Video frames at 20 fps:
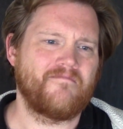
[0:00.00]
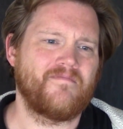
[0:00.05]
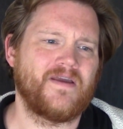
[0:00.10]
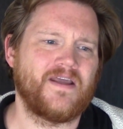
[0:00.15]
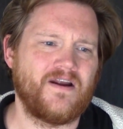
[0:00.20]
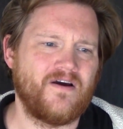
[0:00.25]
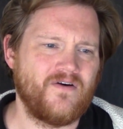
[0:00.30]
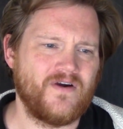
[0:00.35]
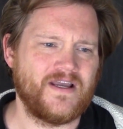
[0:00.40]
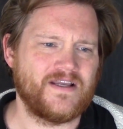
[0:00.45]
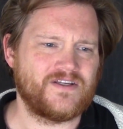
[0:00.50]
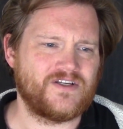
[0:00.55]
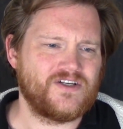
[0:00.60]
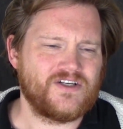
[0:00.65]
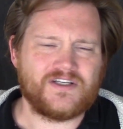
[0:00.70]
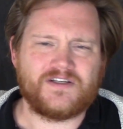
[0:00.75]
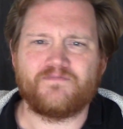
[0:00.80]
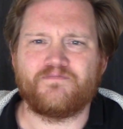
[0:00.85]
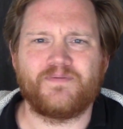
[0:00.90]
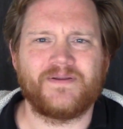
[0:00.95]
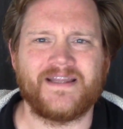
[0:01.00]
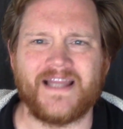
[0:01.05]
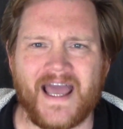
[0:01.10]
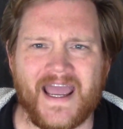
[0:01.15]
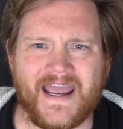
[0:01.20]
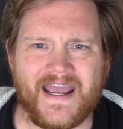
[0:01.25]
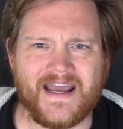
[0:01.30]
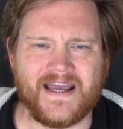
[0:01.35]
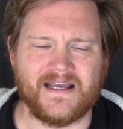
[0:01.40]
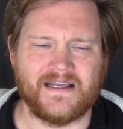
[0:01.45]
You know, it's just
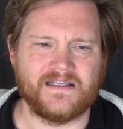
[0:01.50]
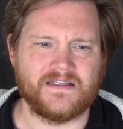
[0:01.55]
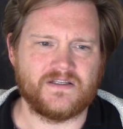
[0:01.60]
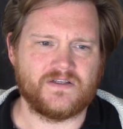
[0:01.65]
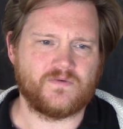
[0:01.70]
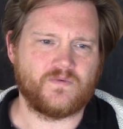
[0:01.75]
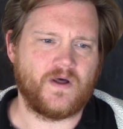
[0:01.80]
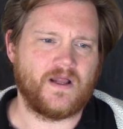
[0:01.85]
plans.